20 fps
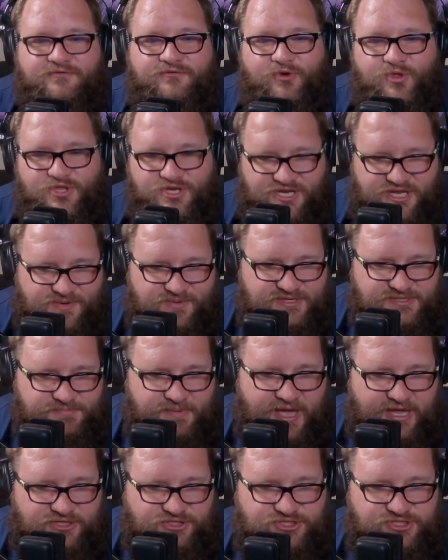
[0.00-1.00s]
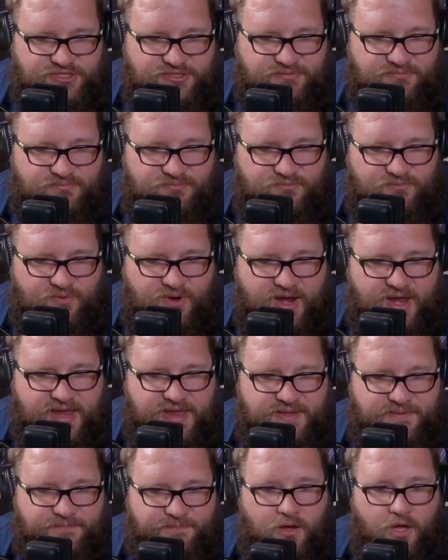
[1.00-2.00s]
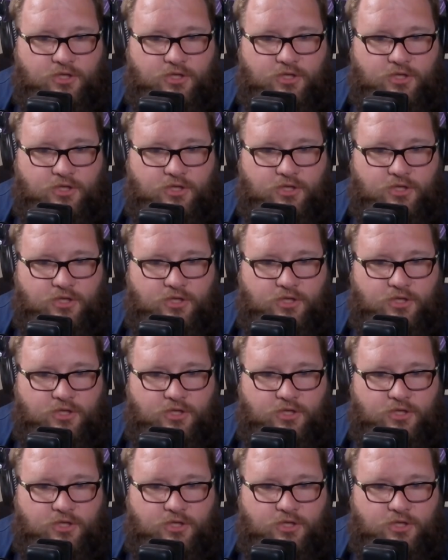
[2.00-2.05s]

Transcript: for the new expansion, right?